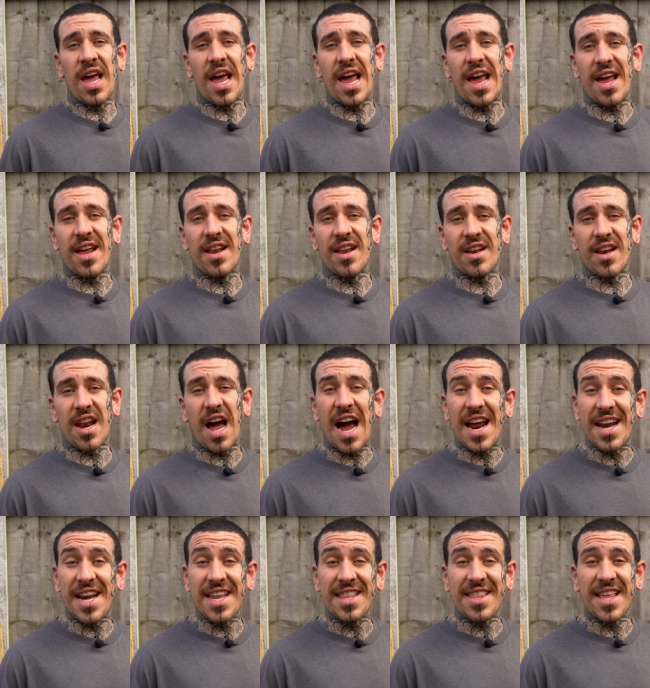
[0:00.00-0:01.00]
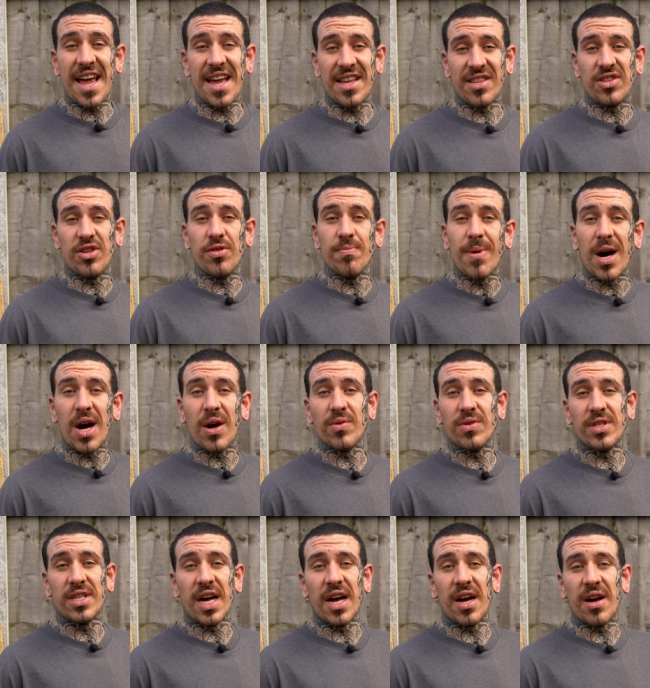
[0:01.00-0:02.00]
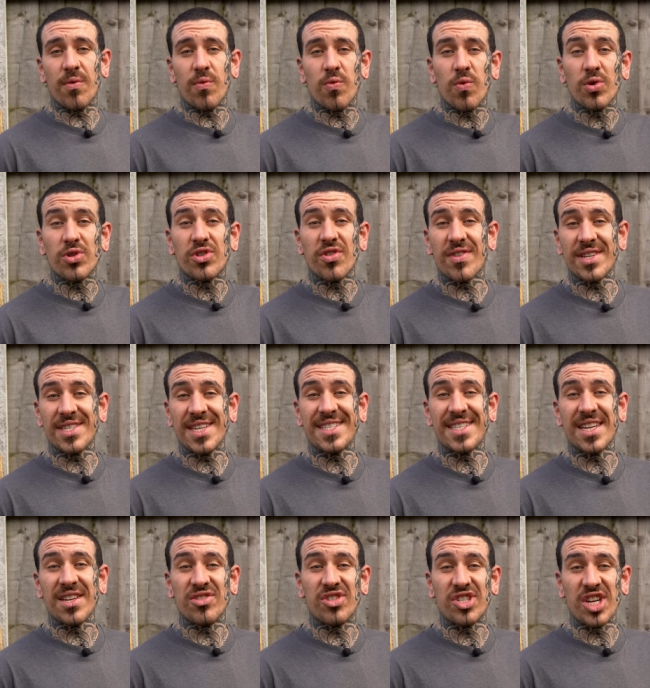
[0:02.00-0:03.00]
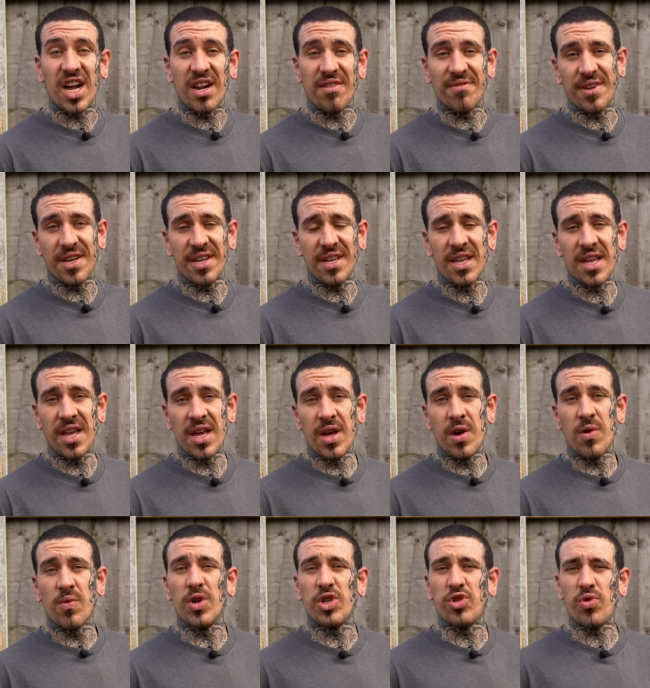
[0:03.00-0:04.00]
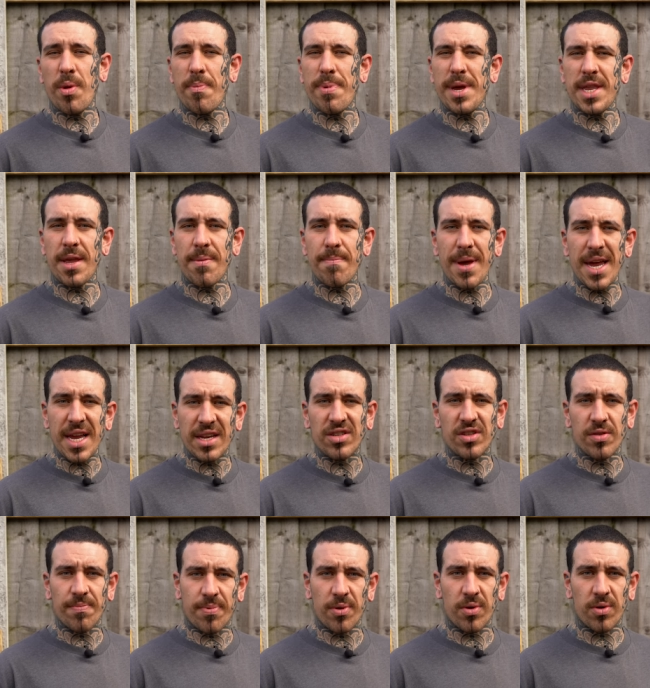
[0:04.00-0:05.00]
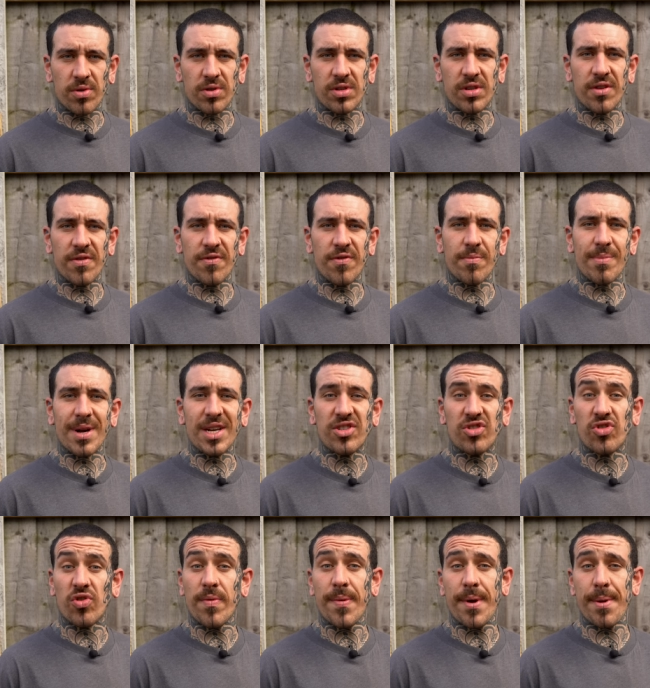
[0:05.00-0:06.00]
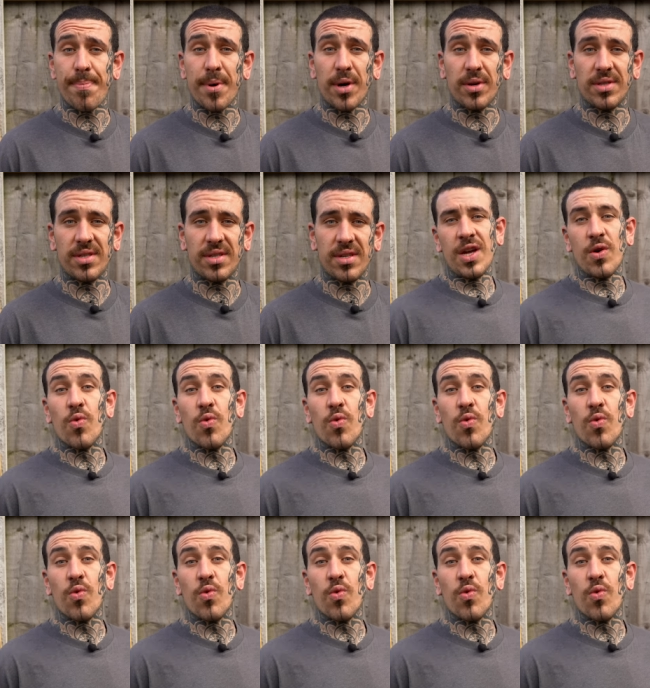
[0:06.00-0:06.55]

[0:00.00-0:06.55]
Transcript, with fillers: and I need that to mount a water-resistant shelving, which will be the main support for my strawberry pots.